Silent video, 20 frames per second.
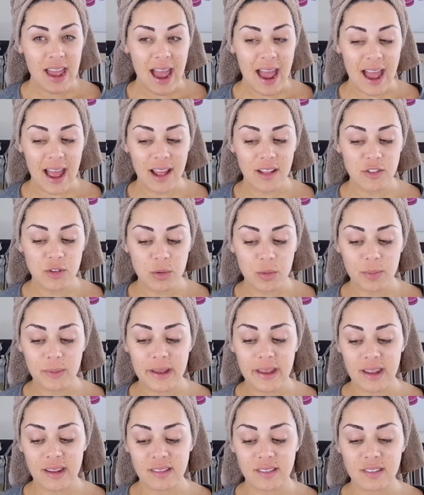and you'll
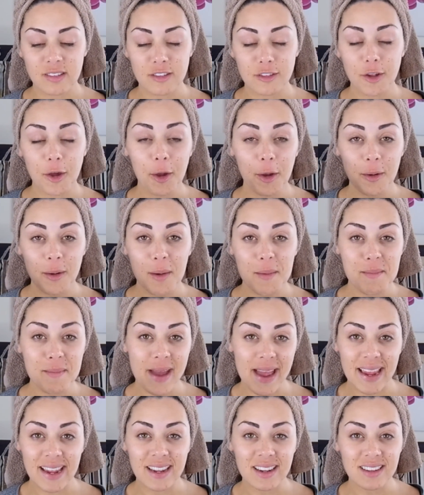be so
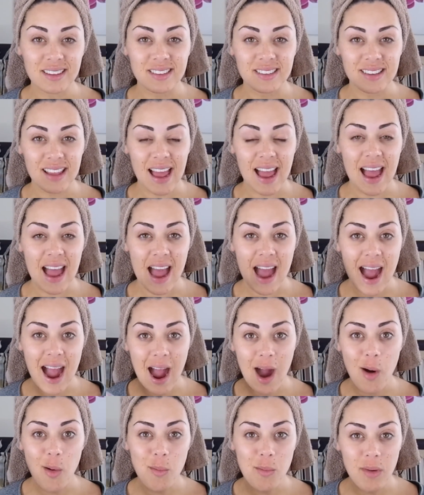amazed at
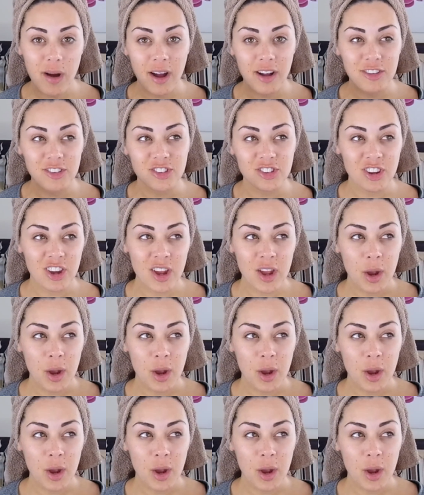how much